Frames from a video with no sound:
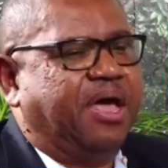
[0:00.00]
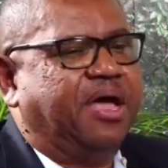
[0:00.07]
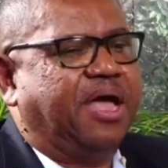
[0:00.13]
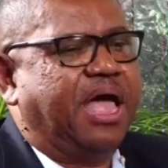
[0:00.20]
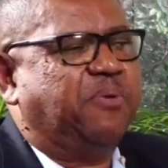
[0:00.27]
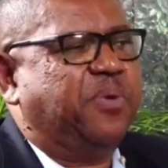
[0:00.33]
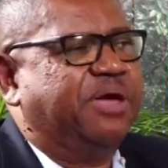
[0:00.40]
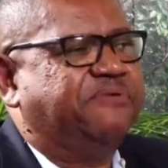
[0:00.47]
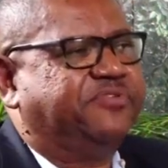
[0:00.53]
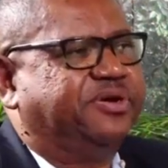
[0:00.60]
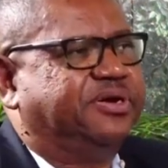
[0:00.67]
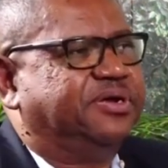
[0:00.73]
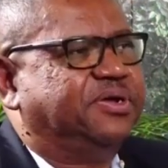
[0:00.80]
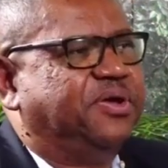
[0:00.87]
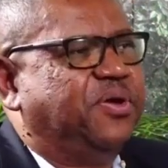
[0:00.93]

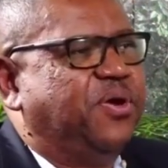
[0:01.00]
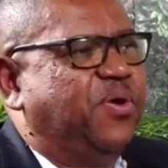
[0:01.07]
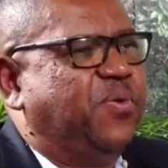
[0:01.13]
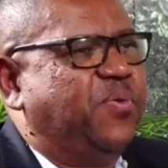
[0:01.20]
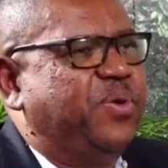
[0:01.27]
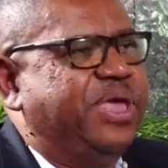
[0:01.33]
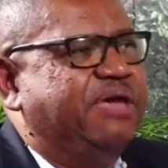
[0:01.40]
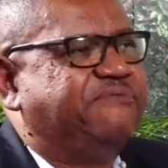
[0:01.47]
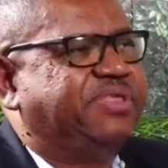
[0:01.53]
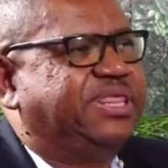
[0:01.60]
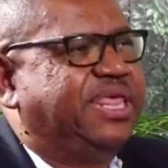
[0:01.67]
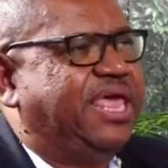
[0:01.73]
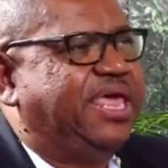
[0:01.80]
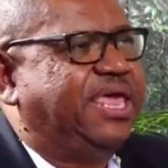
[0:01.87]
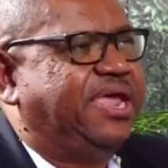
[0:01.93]
However, we have a
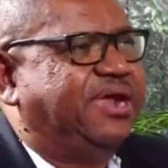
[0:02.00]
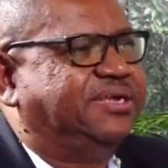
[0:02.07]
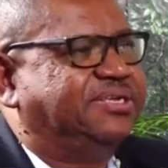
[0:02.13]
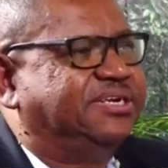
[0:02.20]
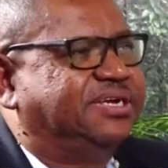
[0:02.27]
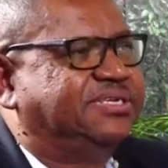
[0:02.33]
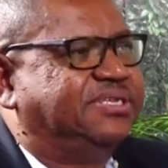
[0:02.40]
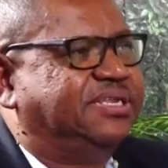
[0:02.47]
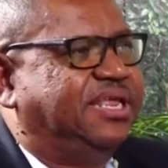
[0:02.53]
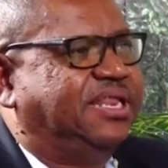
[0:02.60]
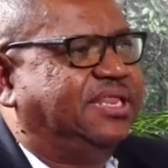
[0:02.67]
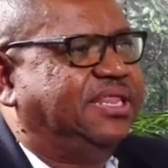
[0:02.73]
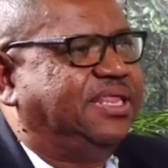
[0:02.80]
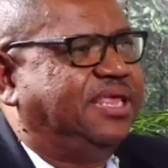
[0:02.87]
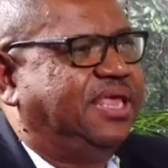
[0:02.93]
thing here in Turks
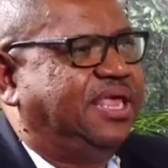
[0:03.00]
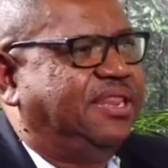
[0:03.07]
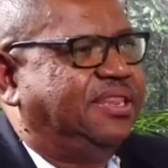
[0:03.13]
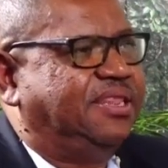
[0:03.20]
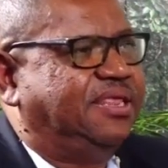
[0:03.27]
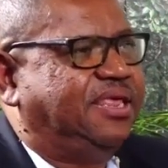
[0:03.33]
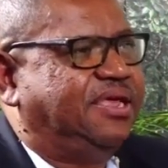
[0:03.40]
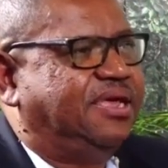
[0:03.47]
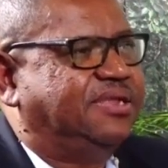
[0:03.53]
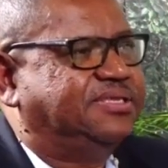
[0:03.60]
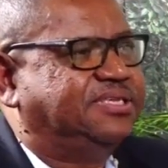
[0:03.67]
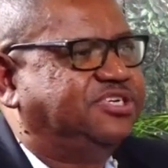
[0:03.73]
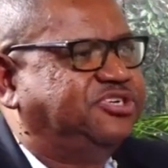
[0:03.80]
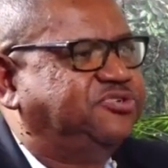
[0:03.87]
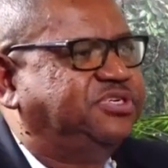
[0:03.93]
in the
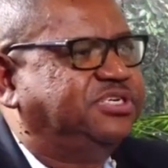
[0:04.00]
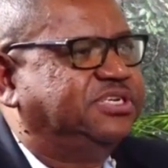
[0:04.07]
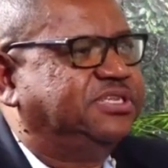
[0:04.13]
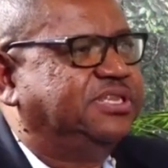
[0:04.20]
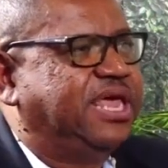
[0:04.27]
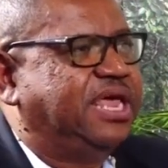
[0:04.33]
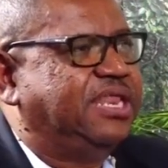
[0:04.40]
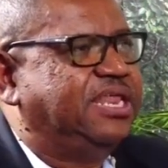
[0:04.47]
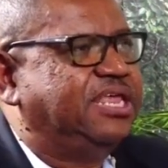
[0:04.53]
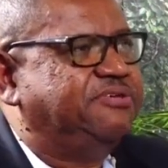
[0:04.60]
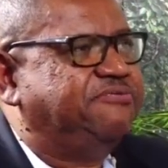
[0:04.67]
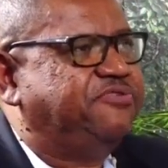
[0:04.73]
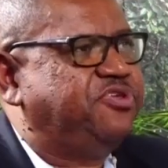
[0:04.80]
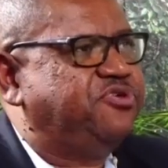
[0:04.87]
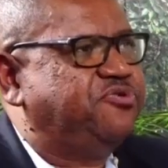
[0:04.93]
Constitution that
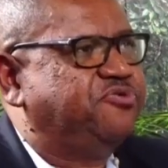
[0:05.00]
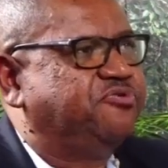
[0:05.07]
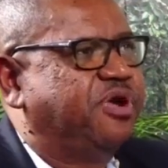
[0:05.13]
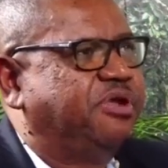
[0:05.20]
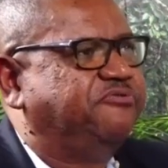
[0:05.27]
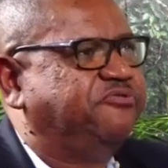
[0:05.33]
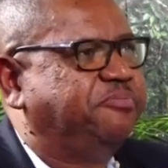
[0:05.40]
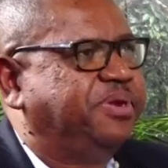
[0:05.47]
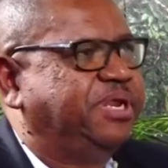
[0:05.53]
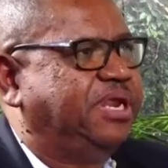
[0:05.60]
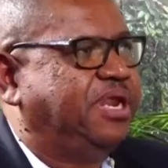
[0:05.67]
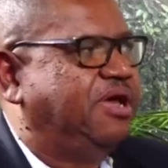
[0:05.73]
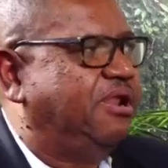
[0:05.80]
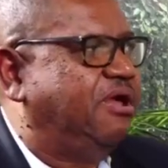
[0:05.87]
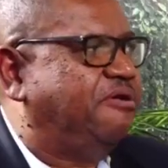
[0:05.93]
if you run for
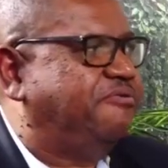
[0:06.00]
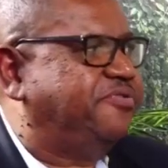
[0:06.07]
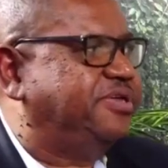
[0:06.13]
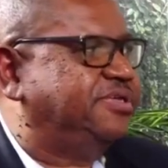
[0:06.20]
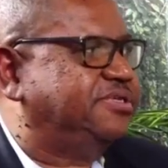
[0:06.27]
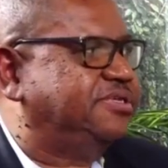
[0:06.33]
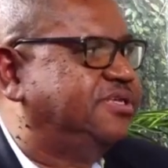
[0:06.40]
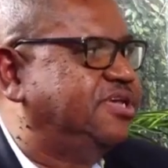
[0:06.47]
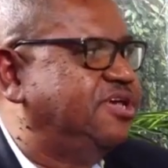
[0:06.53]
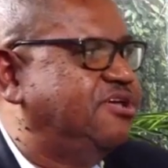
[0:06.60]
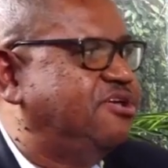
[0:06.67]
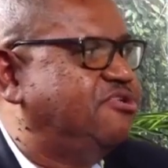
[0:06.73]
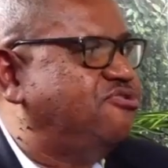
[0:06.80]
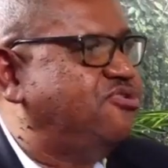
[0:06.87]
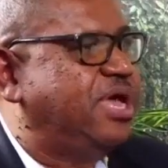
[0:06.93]
political office,
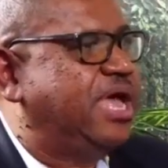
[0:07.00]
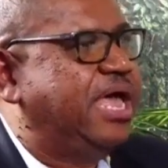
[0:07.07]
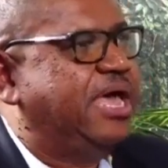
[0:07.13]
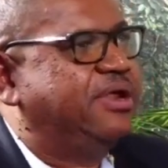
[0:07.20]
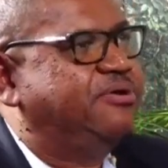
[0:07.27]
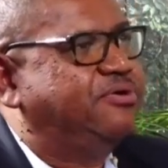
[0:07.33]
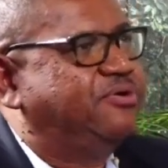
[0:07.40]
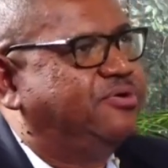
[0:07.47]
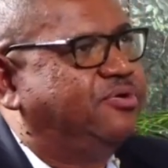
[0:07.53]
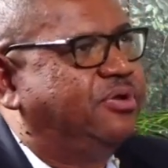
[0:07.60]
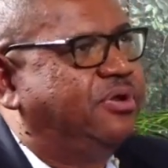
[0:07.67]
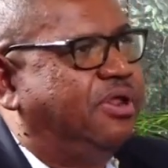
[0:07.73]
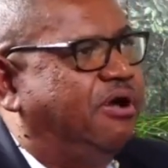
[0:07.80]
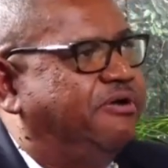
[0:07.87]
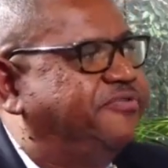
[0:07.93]
you can't
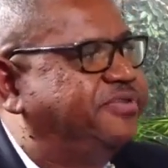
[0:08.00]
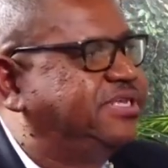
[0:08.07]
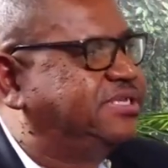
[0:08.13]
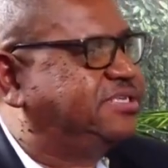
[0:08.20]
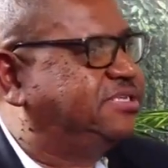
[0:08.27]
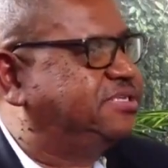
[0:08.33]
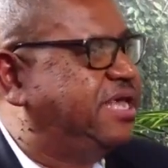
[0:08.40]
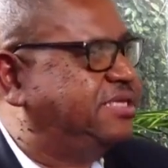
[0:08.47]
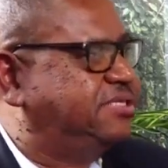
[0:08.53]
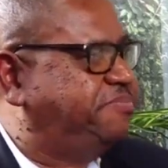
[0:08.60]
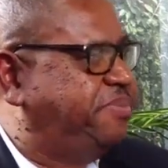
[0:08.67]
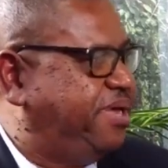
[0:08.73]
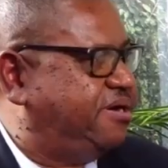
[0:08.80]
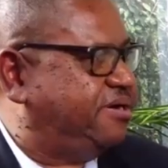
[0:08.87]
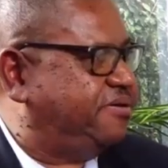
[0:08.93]
hold office as
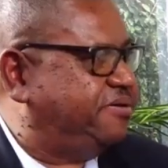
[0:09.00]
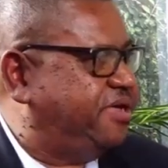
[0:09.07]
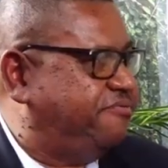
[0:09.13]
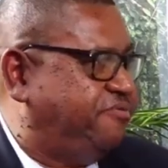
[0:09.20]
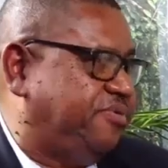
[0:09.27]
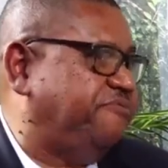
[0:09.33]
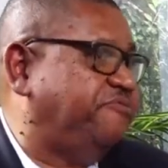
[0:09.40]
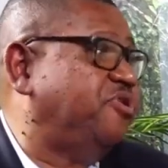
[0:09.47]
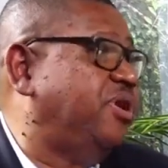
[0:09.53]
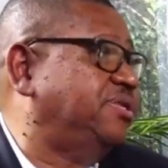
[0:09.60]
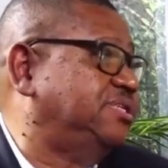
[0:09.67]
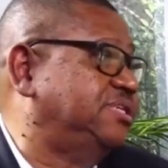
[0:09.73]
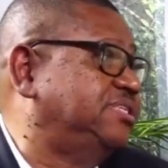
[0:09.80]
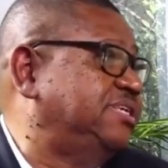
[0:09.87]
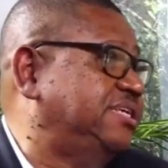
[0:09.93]
Speaker if you're
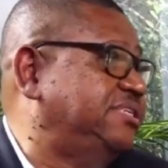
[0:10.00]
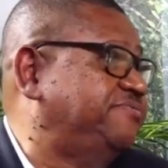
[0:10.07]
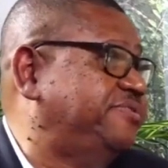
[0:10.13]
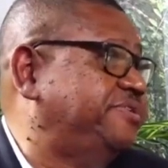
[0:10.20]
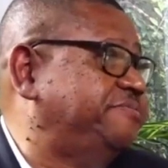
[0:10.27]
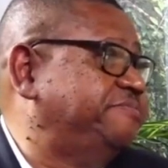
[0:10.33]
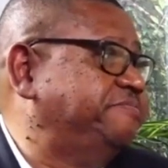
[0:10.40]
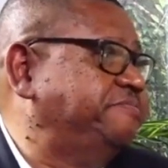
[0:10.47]
unsuccessful.